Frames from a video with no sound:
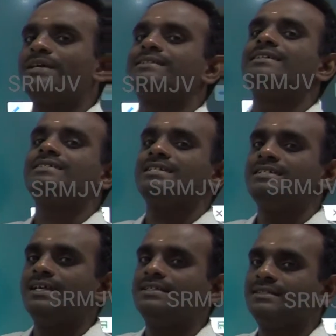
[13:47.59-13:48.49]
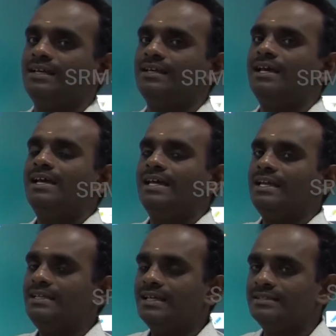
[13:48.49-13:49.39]
present in a cell
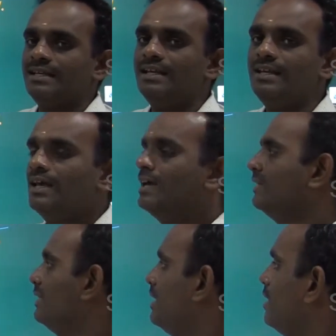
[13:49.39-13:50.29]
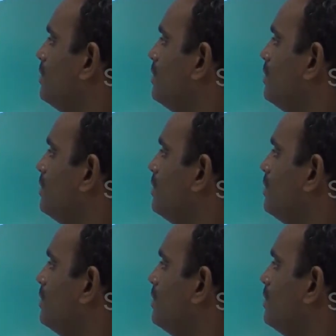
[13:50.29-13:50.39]
in a cell there are